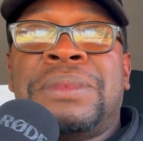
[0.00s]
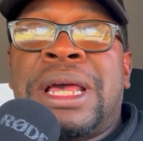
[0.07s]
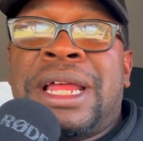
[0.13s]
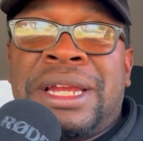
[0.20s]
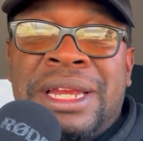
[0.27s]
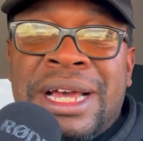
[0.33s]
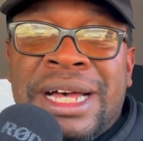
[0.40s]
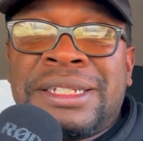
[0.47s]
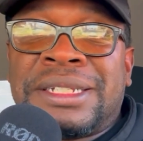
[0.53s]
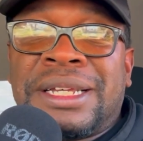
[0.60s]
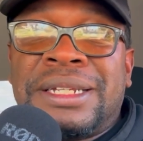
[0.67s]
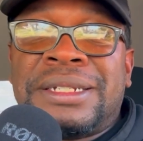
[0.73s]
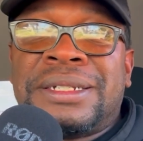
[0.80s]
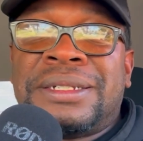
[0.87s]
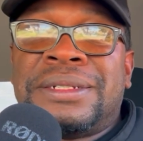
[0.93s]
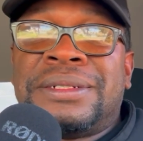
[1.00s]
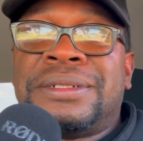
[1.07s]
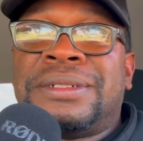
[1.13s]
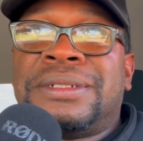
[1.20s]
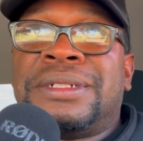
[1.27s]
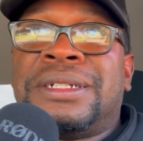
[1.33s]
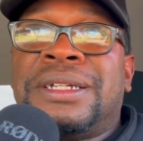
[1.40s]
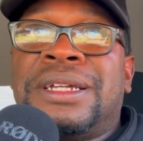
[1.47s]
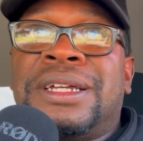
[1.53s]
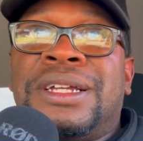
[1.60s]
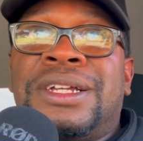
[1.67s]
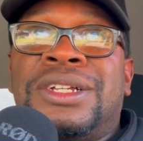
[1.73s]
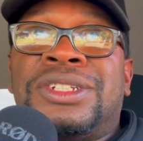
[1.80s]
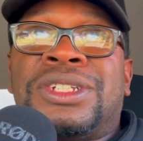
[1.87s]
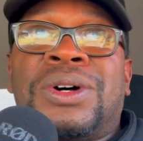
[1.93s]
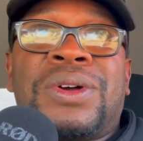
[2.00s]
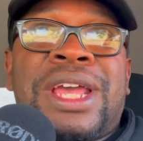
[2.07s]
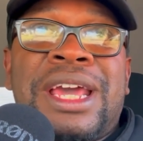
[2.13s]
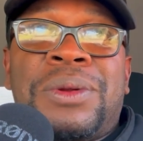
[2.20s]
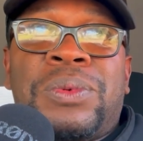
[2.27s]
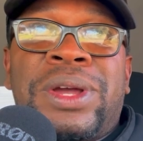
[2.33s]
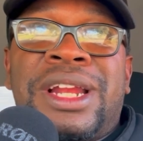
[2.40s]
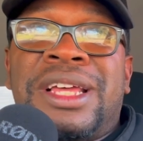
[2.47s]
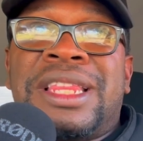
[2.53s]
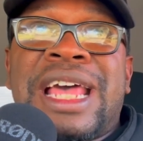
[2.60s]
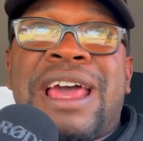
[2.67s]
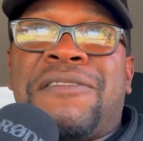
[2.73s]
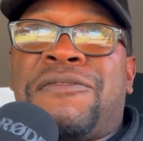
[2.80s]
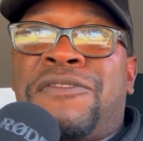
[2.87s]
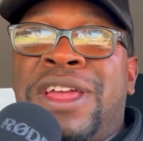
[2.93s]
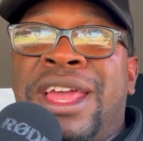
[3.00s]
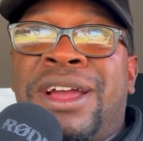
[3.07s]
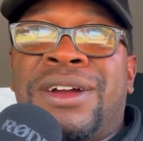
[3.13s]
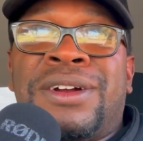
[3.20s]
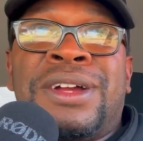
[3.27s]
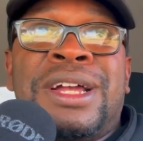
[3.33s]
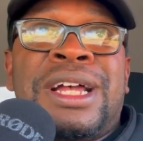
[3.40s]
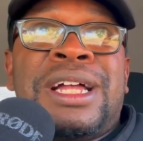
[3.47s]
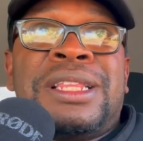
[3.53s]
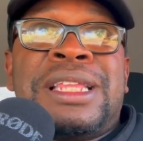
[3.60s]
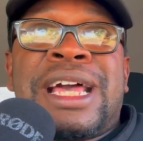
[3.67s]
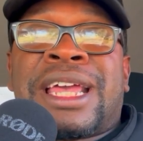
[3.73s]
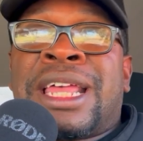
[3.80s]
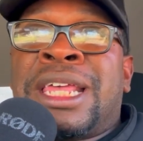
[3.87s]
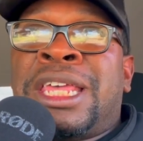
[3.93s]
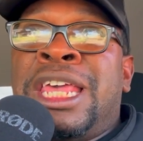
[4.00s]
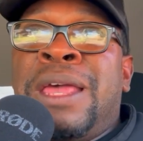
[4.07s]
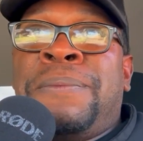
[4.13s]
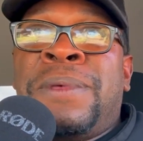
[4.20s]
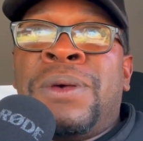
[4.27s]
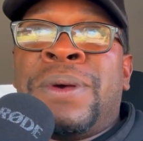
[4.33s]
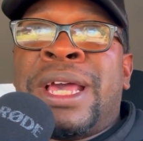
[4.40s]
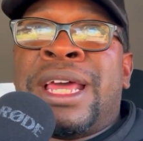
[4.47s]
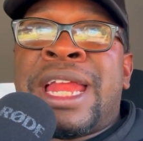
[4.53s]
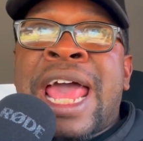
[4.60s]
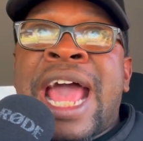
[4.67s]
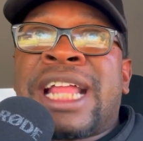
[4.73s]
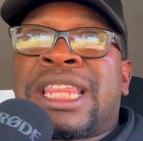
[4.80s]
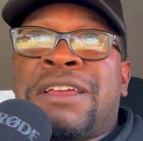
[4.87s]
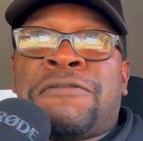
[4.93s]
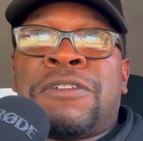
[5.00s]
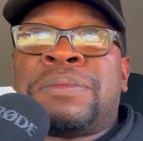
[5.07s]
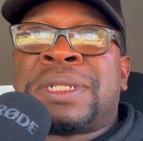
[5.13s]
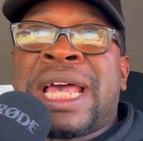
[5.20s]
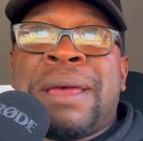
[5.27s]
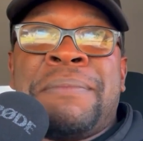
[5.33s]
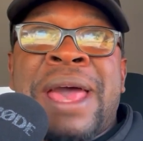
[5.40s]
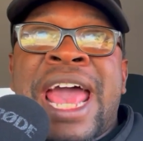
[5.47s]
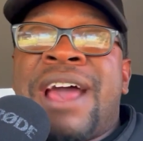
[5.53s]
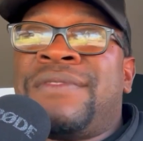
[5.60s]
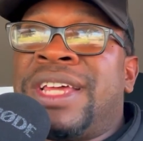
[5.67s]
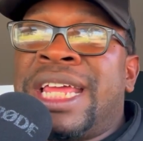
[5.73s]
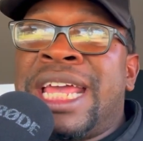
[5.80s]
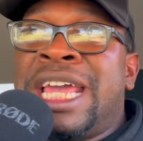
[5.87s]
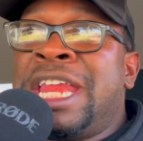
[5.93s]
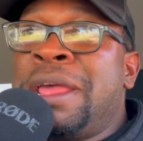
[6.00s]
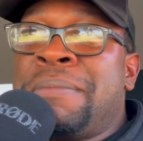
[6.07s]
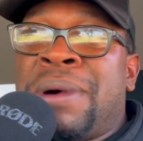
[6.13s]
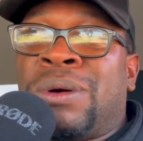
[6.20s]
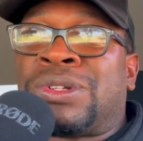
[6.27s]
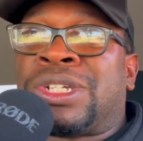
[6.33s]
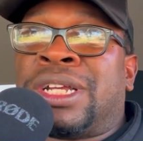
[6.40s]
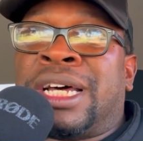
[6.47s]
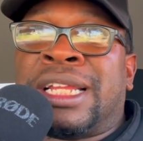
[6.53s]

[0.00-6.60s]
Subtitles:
It doesn't. So get rid of that fear that can keep you inactive from having any motion.